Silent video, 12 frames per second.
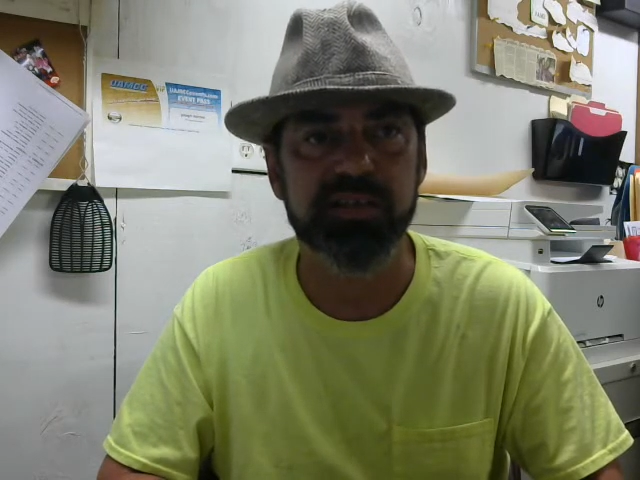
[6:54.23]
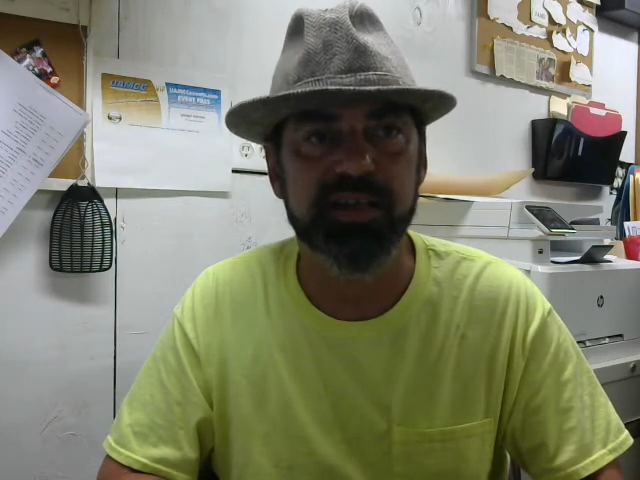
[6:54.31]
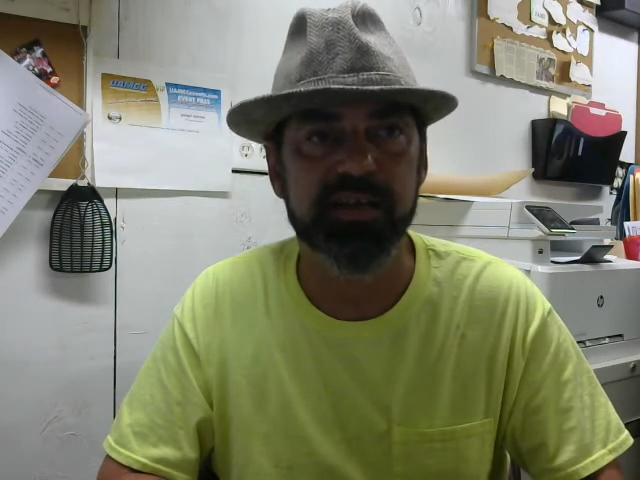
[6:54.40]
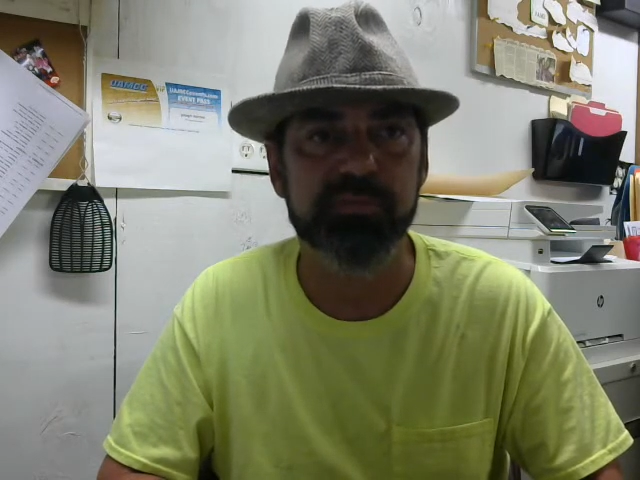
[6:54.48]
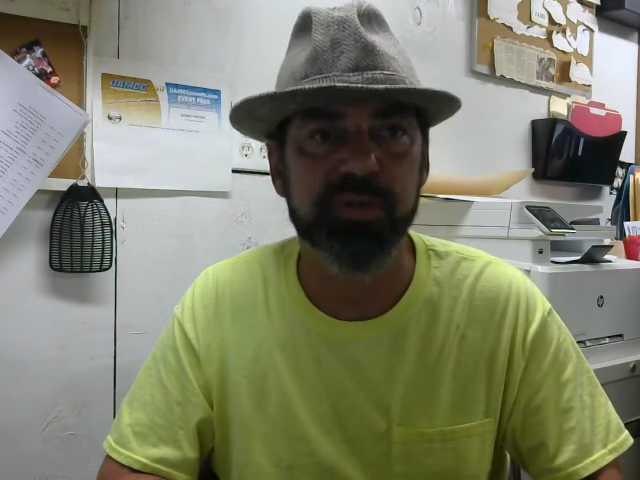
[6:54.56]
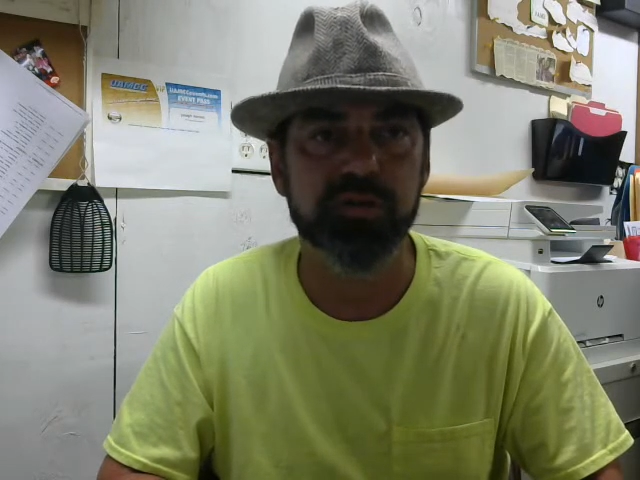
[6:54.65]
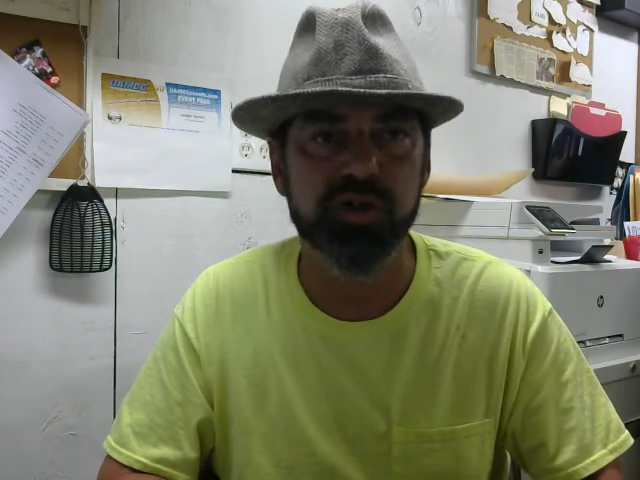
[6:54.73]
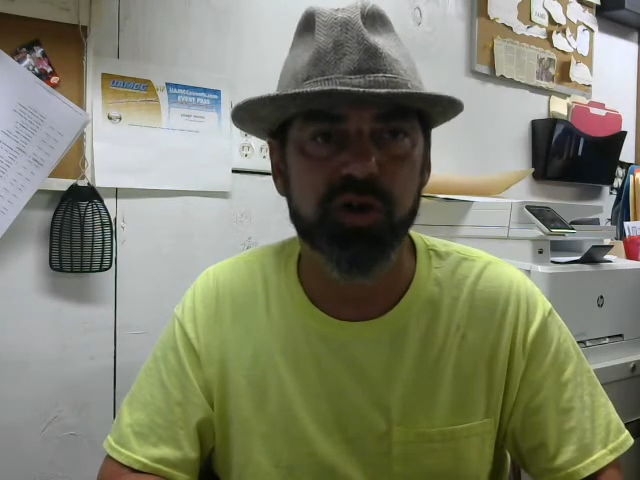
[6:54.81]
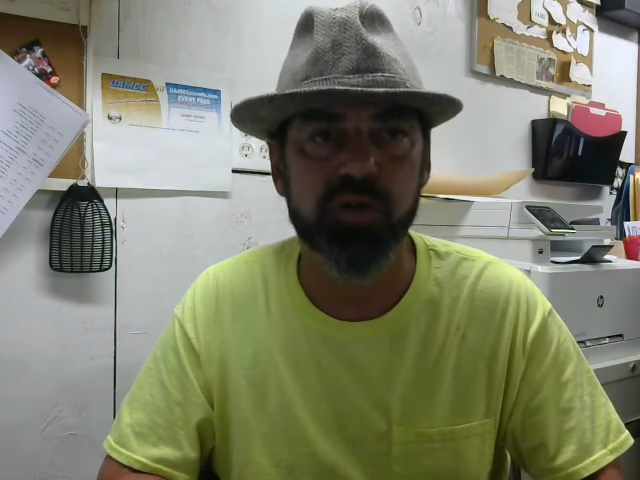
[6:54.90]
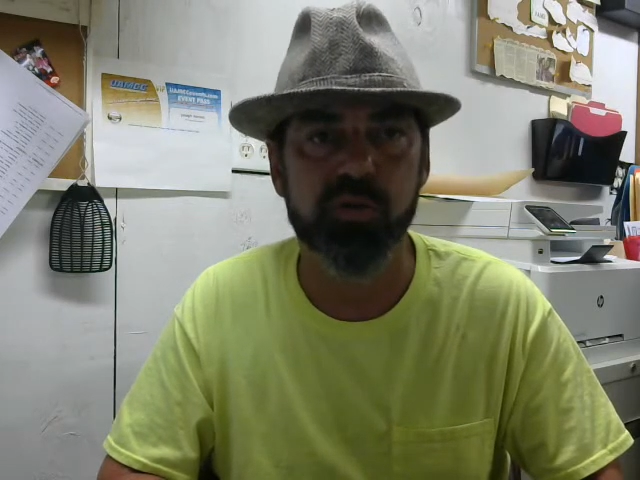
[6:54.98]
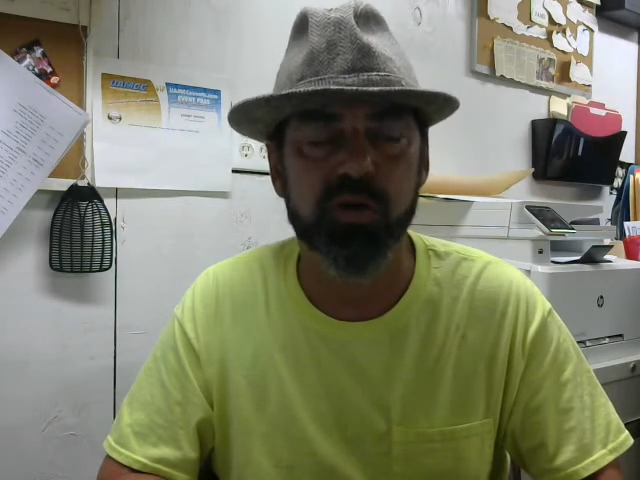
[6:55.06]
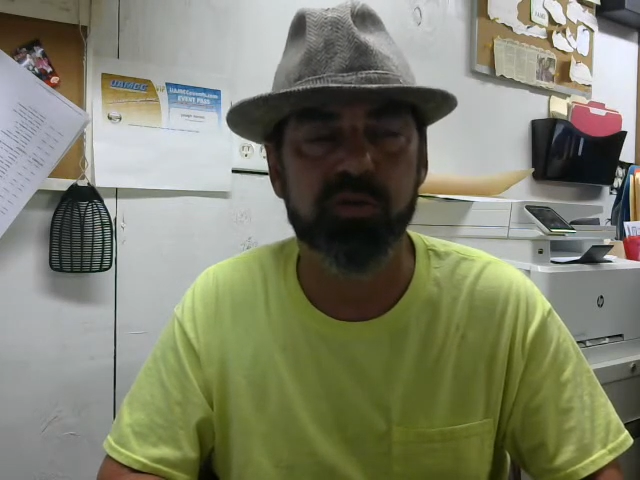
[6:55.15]
the same boat
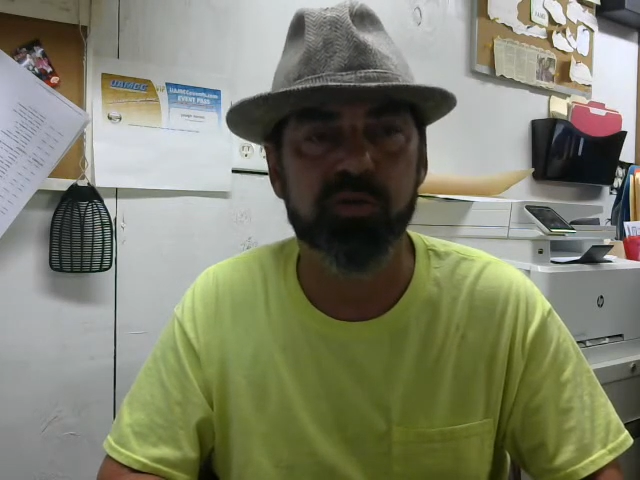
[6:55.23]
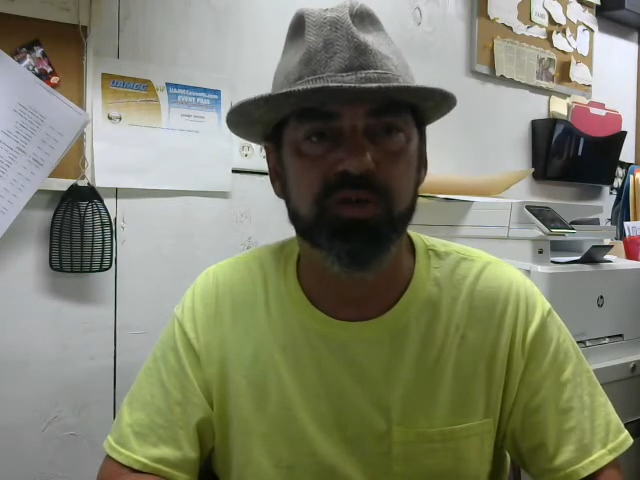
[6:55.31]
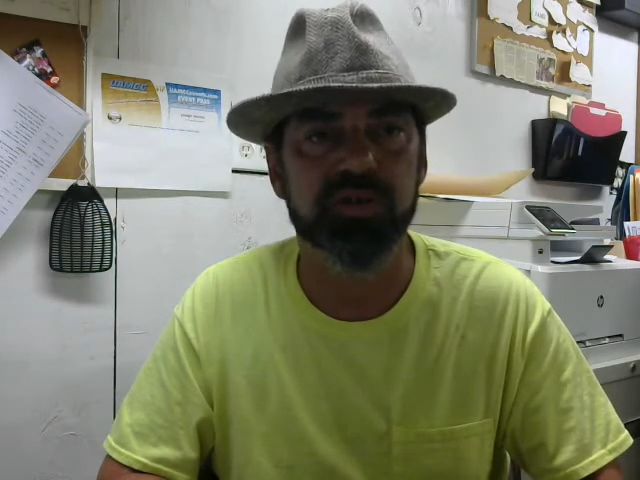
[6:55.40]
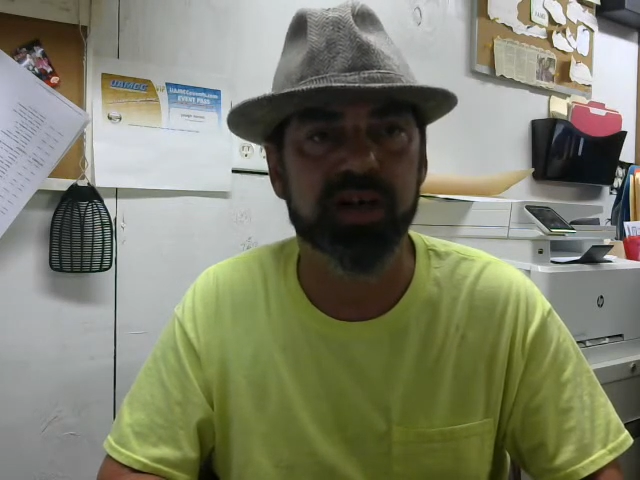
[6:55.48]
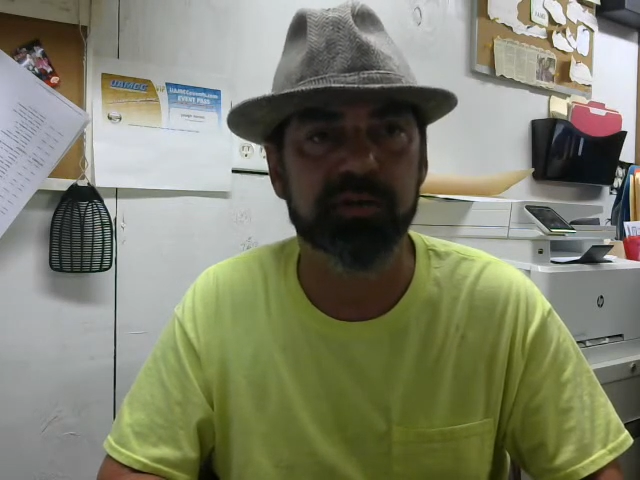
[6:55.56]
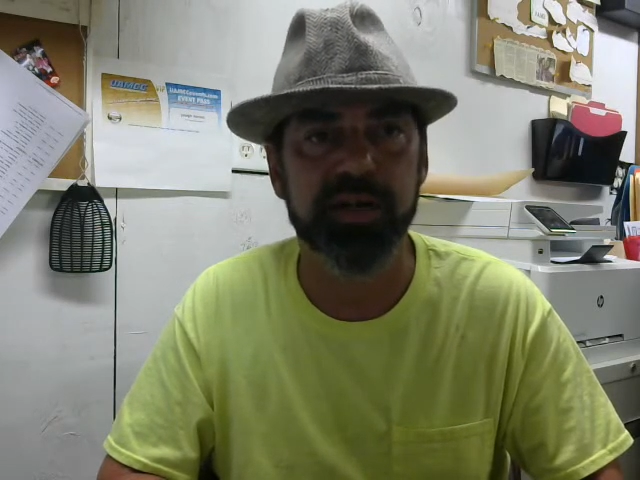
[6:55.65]
y'all were at one time,